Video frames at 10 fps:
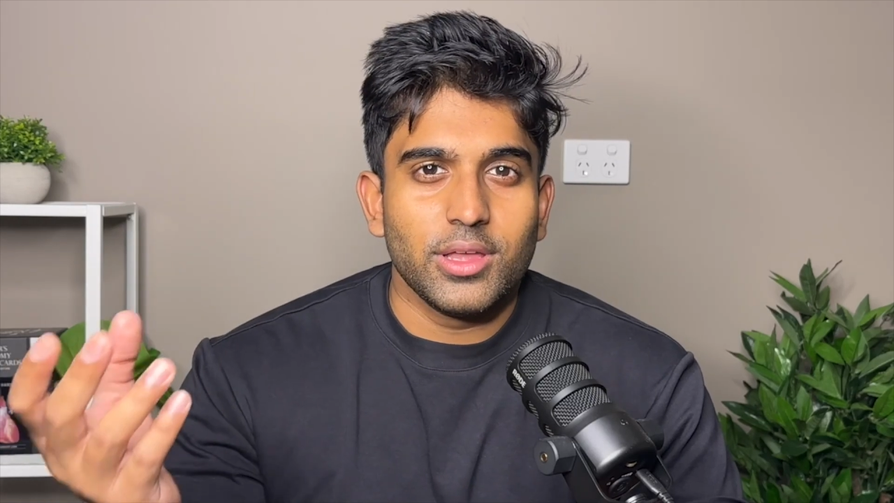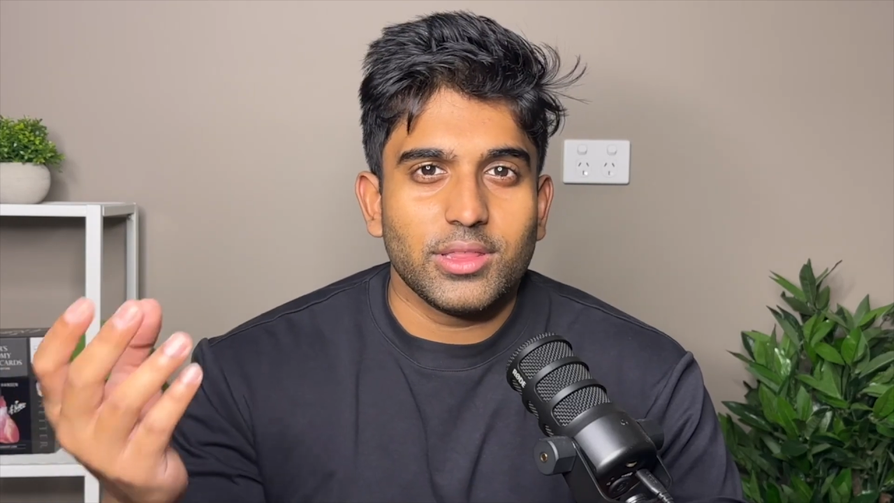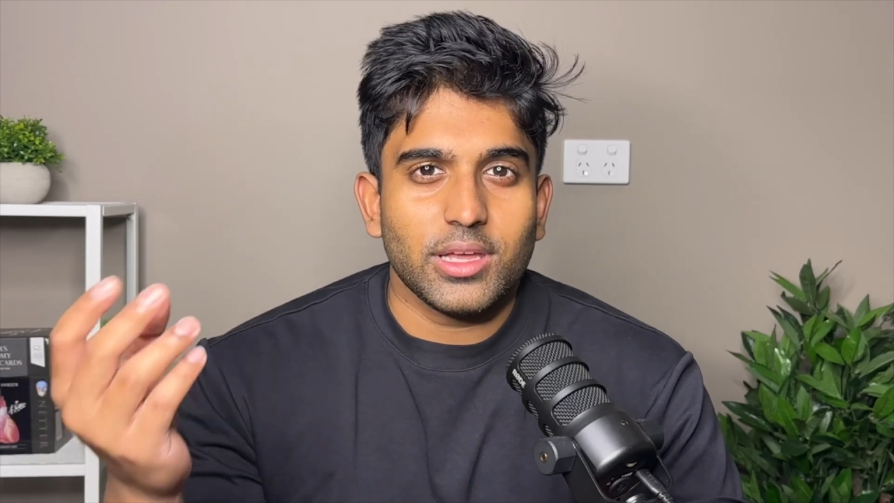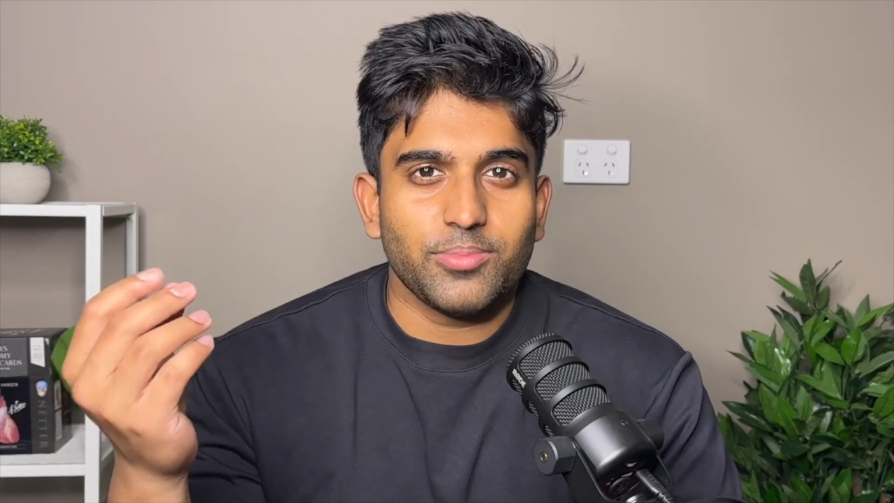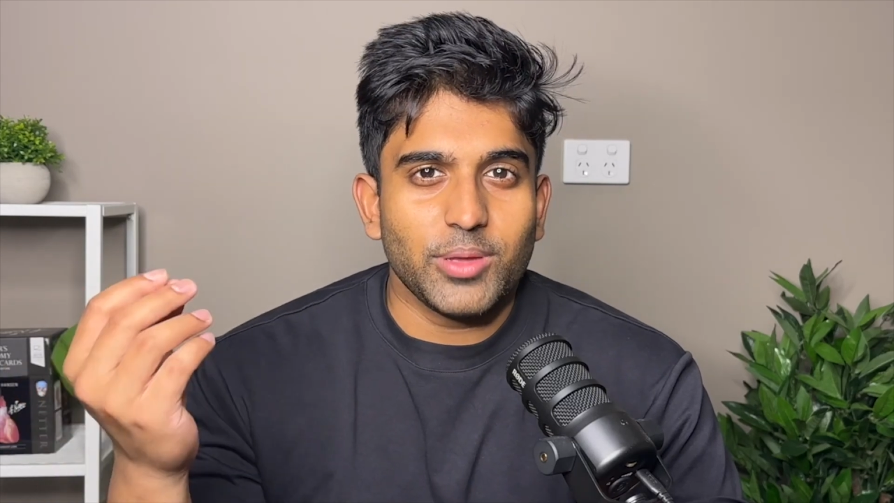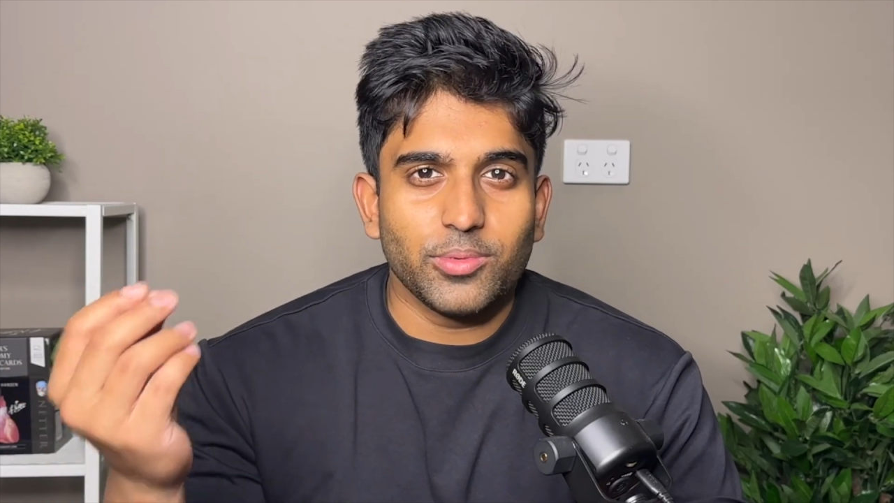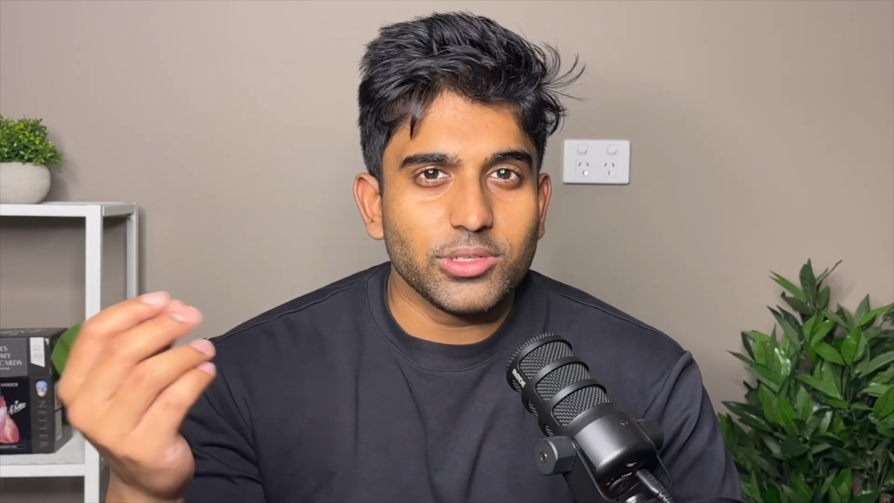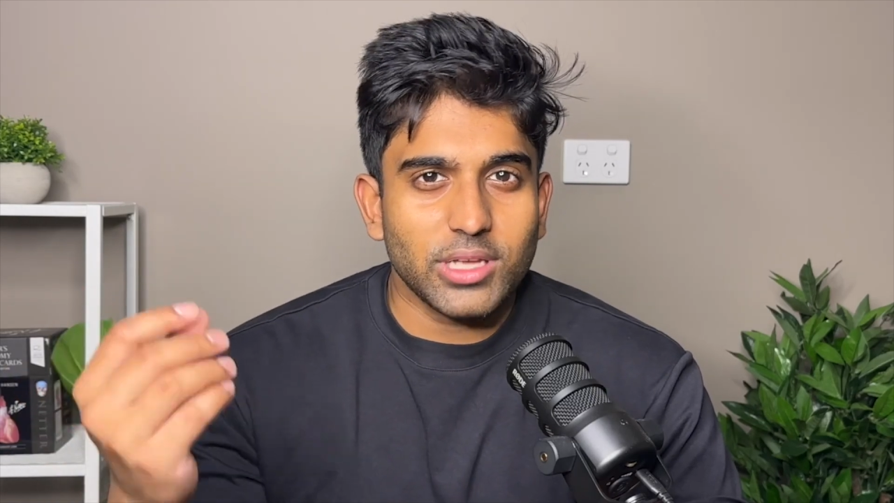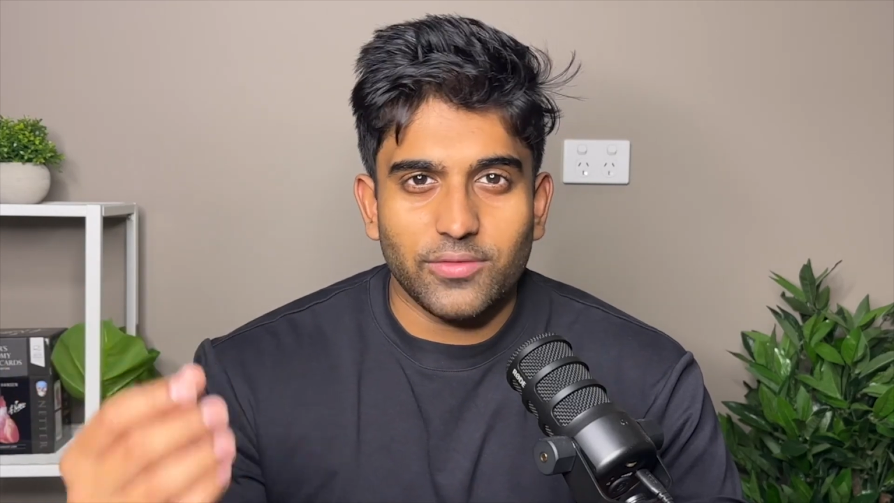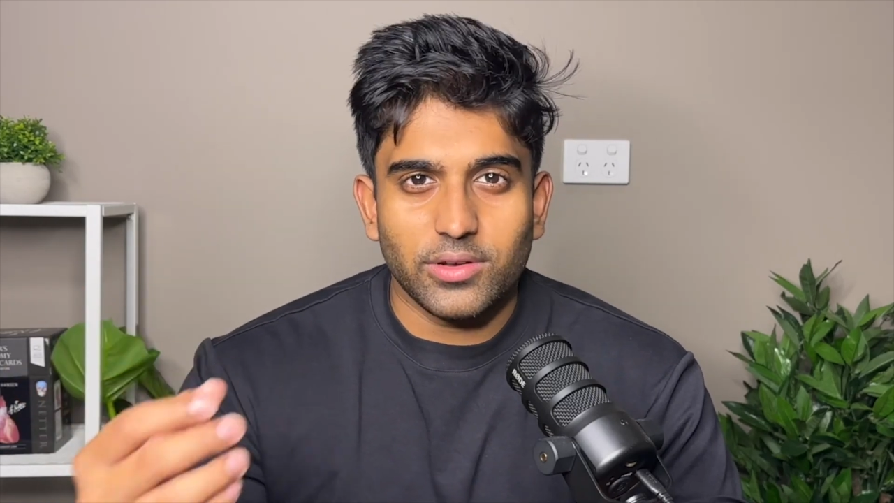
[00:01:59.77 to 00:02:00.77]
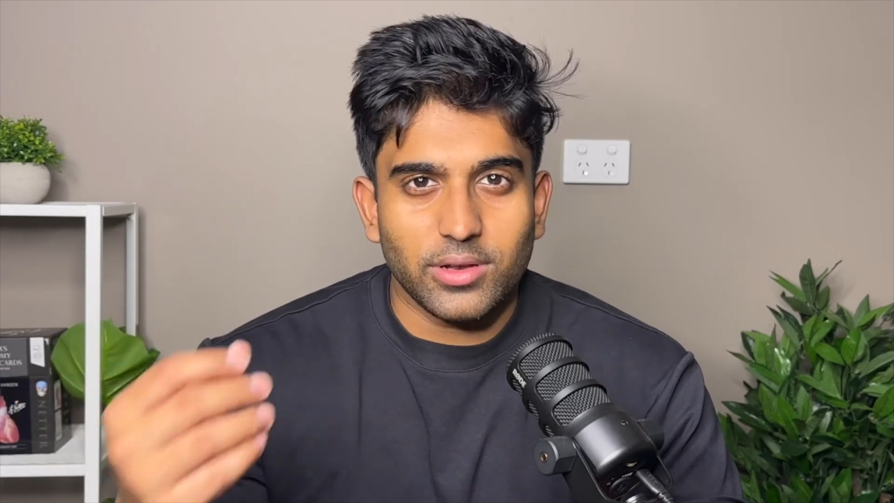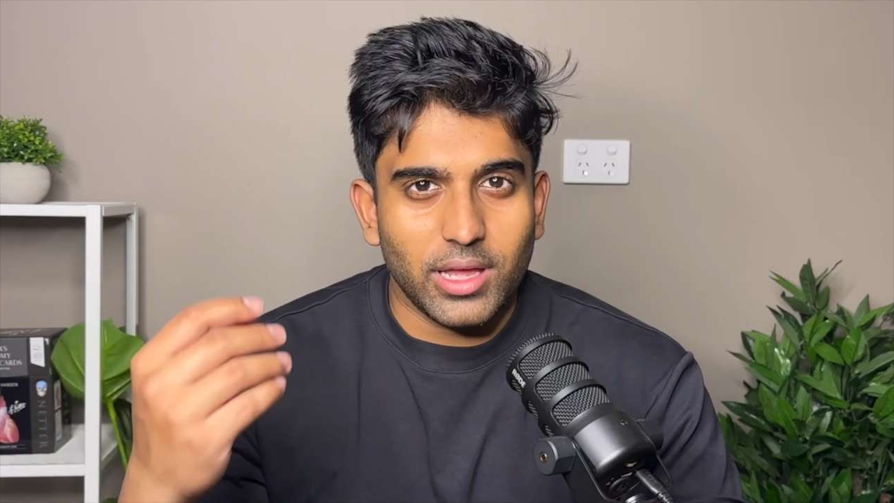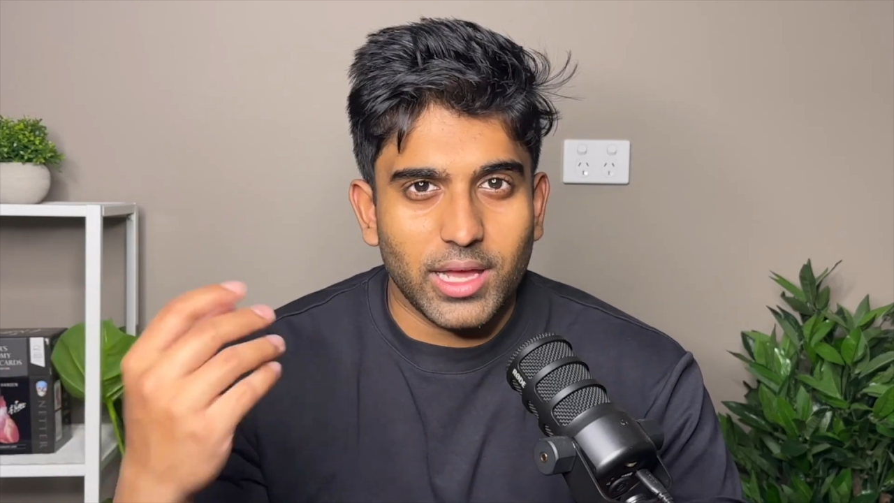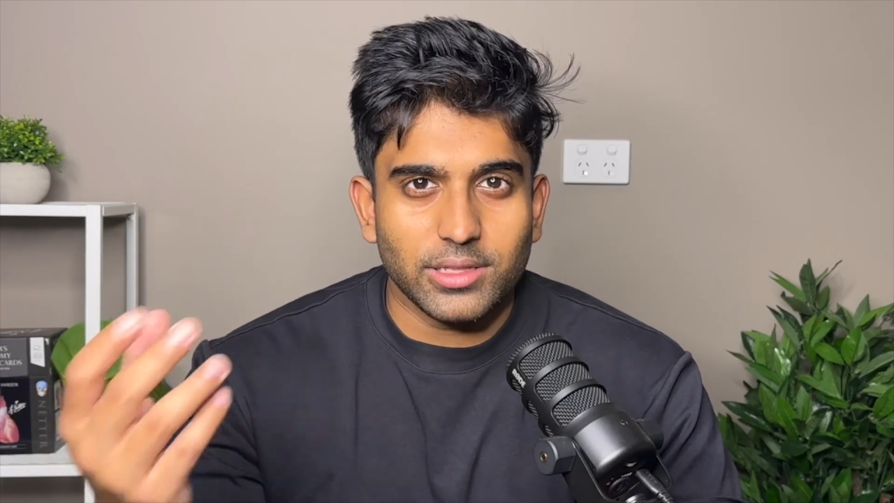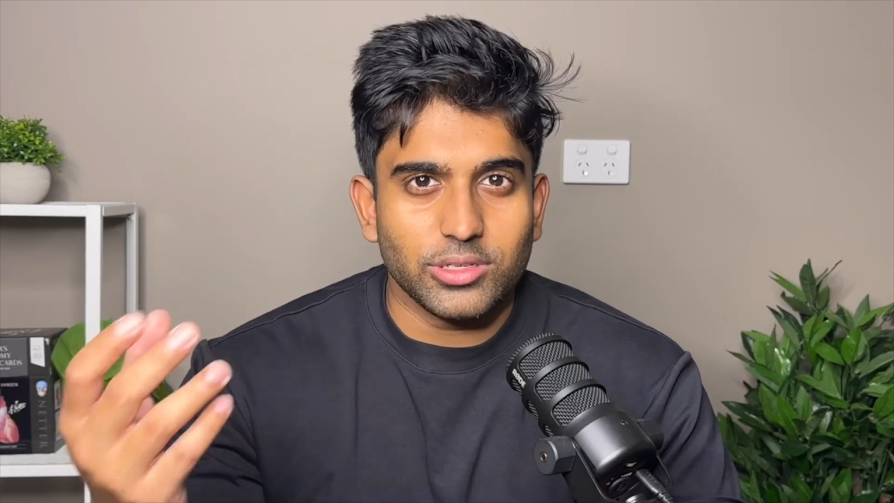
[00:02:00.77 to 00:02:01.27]
that people just haven't
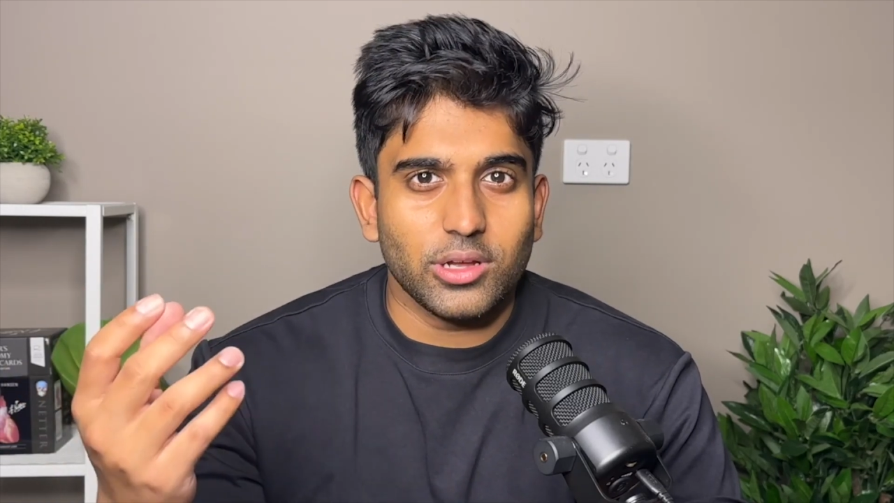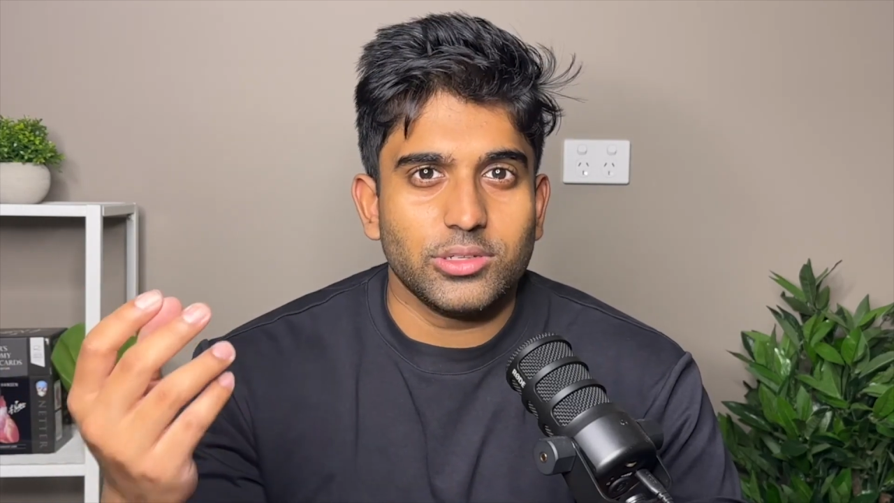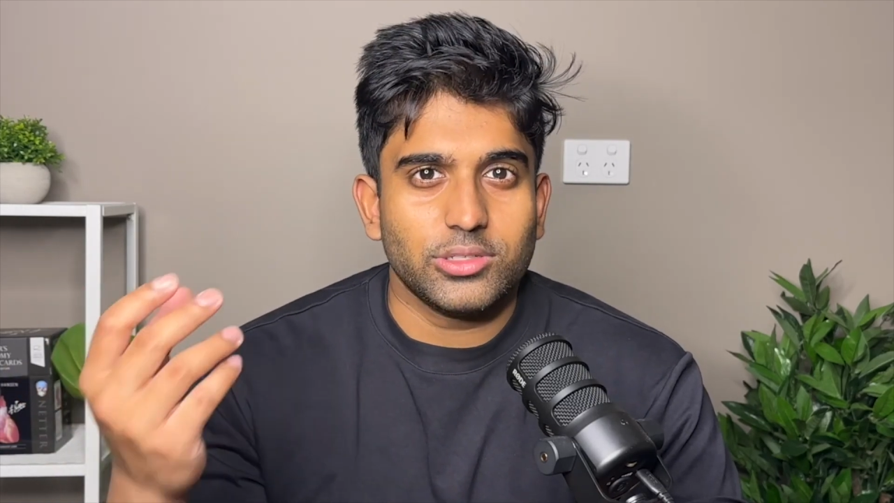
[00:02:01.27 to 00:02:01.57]
had the chance